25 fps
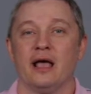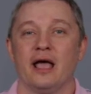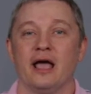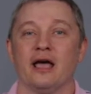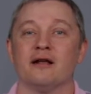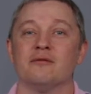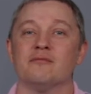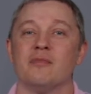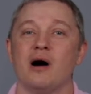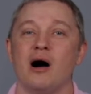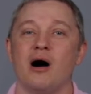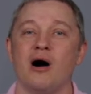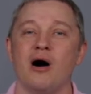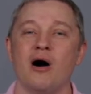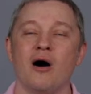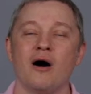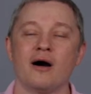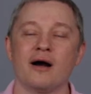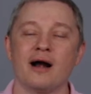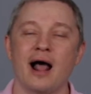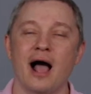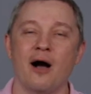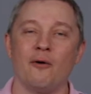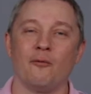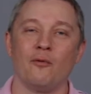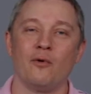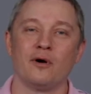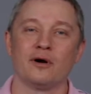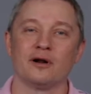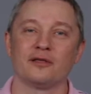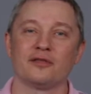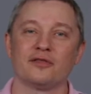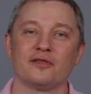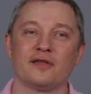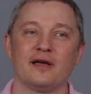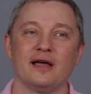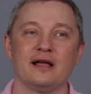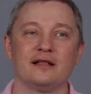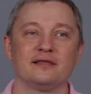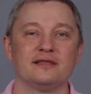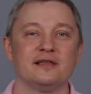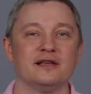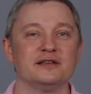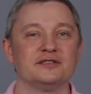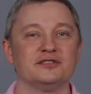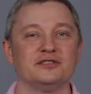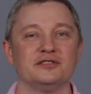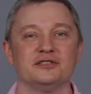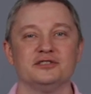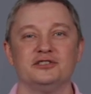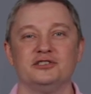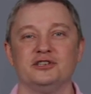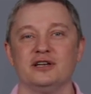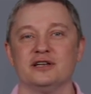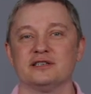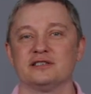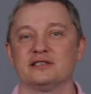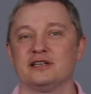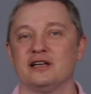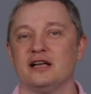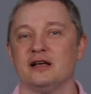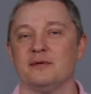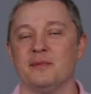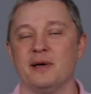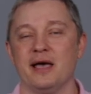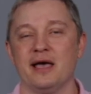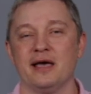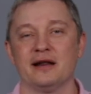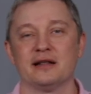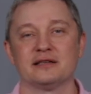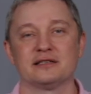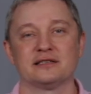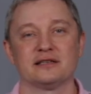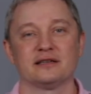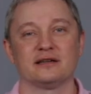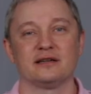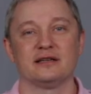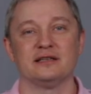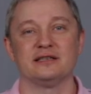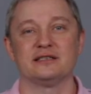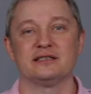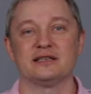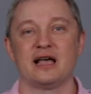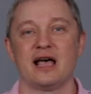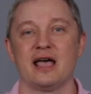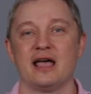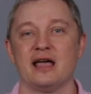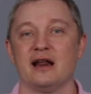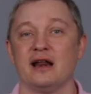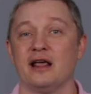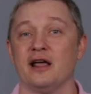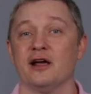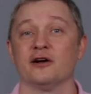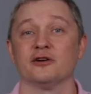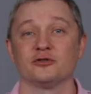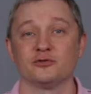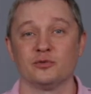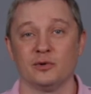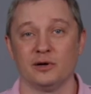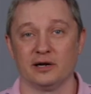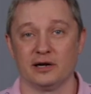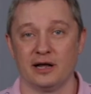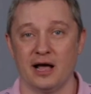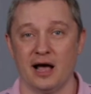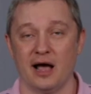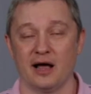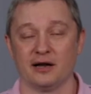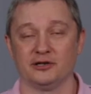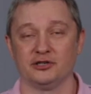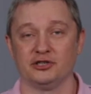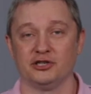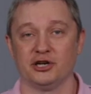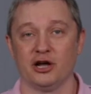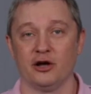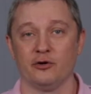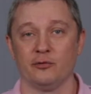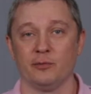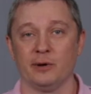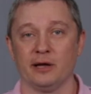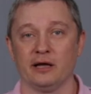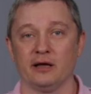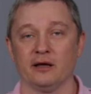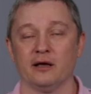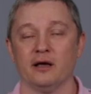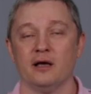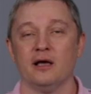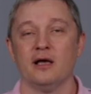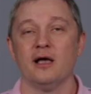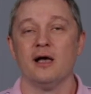In my heart, I want to think this is just him innocently saying, here's what God showed me.